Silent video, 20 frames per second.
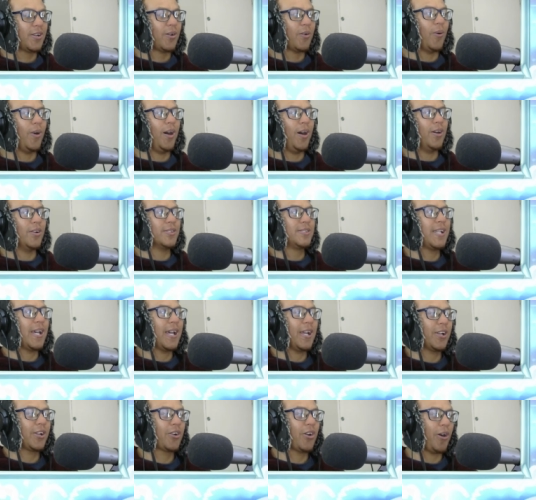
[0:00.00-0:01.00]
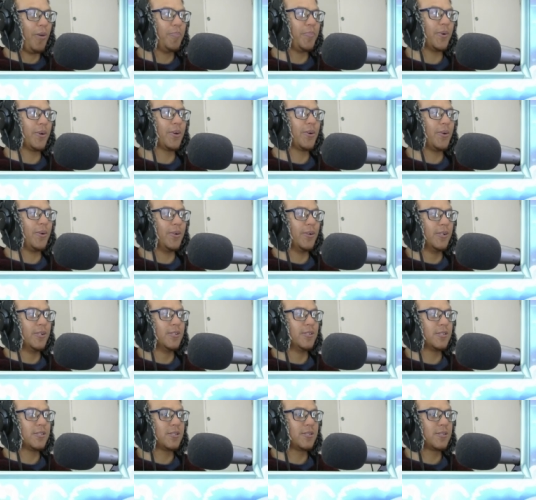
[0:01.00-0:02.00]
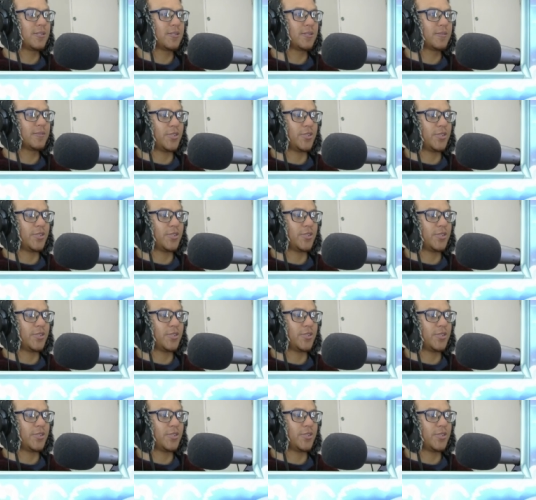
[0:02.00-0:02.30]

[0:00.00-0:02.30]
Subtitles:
Wow, 10 copper coins.